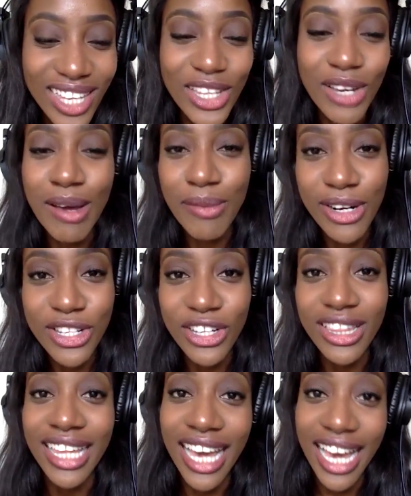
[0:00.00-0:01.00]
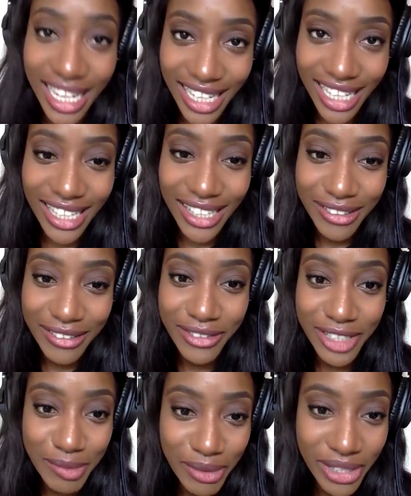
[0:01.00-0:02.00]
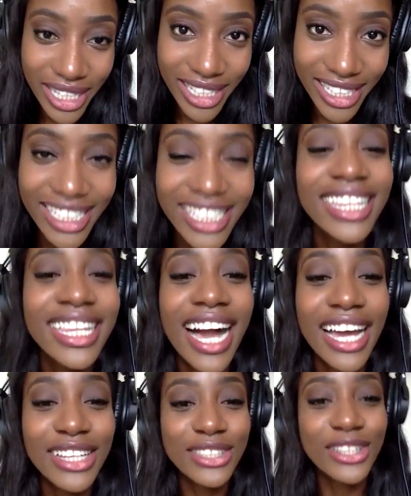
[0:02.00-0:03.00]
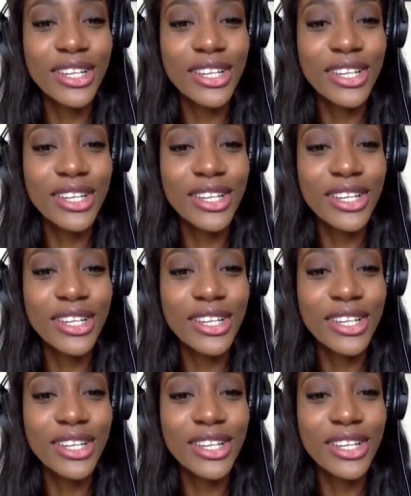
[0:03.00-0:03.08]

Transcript: No, my parents aren't that uh, free spirited. I what?